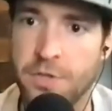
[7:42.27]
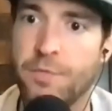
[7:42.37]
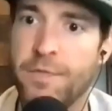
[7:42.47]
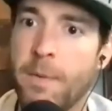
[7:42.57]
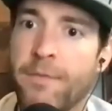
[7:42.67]

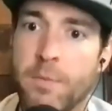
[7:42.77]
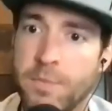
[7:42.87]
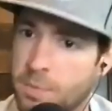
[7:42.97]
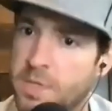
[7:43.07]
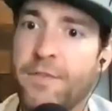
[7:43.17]
So people from
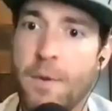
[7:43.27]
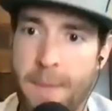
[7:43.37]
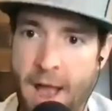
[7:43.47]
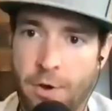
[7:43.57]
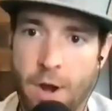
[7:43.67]
some different
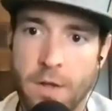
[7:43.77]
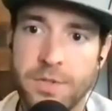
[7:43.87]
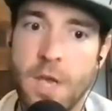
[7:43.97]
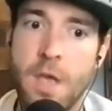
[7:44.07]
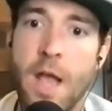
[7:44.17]

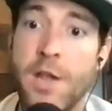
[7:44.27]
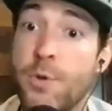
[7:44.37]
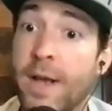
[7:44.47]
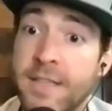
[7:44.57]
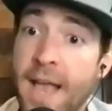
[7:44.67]
backgrounds, and
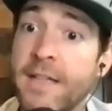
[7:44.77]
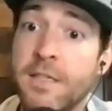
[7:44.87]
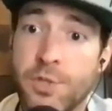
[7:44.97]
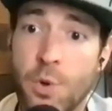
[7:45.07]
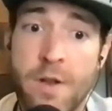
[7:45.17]
you guys
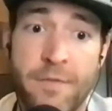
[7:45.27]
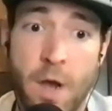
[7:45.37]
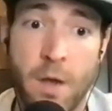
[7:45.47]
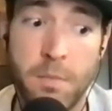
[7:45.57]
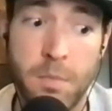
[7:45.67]
had sort of
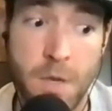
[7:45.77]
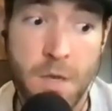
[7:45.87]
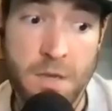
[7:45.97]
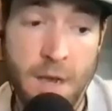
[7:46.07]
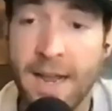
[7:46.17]
a
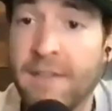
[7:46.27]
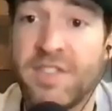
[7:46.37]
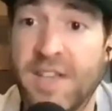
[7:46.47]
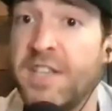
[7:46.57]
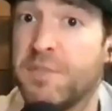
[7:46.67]
kind of
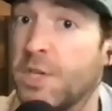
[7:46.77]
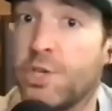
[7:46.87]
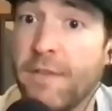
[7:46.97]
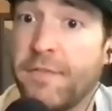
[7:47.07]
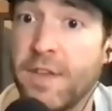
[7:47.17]
seismic
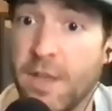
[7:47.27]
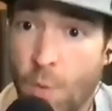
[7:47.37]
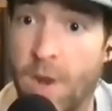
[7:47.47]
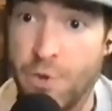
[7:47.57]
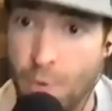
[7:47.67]
shift in
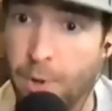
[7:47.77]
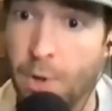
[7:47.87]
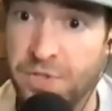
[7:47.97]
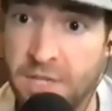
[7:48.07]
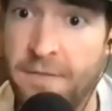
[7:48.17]
the way you
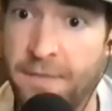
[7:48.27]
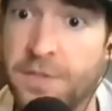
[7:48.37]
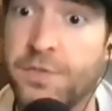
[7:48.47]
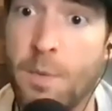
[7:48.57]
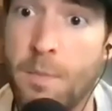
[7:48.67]
approach the
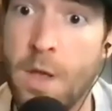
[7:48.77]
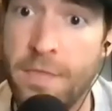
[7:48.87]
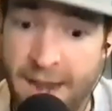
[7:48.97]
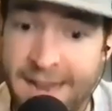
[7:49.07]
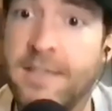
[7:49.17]
defense from
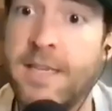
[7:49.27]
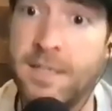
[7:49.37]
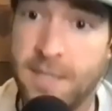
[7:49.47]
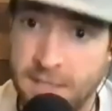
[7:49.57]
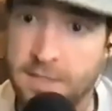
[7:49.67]
that
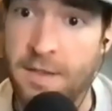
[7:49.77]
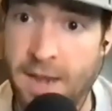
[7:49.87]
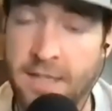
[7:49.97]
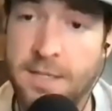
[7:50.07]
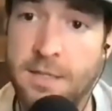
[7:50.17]
18 season to the
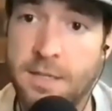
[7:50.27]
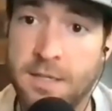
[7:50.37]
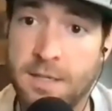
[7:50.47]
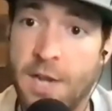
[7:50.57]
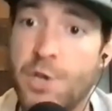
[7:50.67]
19
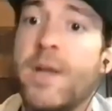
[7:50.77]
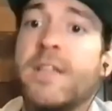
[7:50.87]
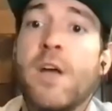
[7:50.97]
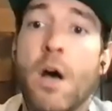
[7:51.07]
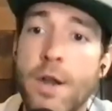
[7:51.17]
season. And you had
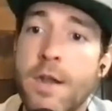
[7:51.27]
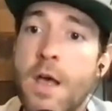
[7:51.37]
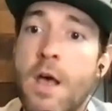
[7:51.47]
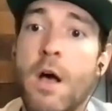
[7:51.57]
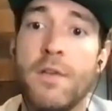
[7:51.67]
a ton
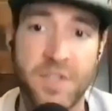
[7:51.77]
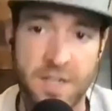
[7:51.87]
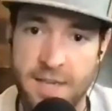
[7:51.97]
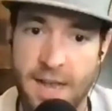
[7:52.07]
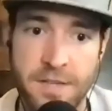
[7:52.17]
of
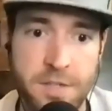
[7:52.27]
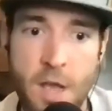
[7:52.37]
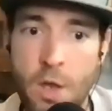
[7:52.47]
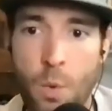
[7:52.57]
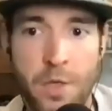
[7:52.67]
success,
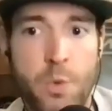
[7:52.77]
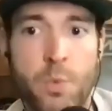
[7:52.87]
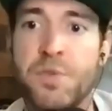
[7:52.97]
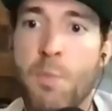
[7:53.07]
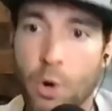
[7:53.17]
whether it
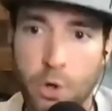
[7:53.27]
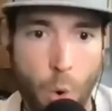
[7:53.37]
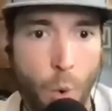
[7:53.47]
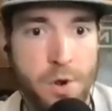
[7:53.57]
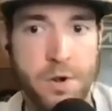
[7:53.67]
was more
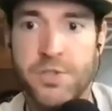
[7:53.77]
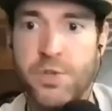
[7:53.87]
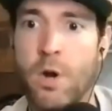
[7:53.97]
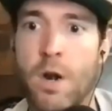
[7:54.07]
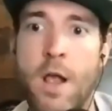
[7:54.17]
quarters
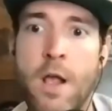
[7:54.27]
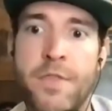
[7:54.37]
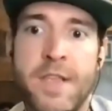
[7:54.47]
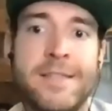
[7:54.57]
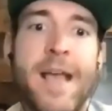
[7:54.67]
or
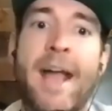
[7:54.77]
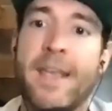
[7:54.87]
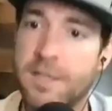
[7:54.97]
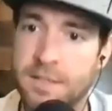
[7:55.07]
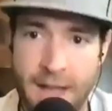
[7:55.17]
the
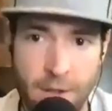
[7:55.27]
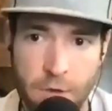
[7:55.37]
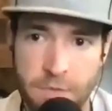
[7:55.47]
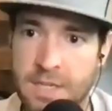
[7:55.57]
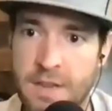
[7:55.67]
attacking style
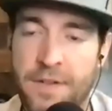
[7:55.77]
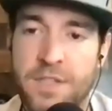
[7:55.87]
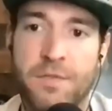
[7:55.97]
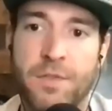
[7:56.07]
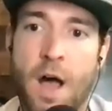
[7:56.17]
along the
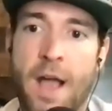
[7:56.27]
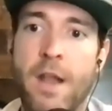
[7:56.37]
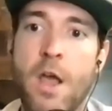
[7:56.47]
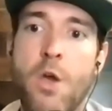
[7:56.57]
defensive line.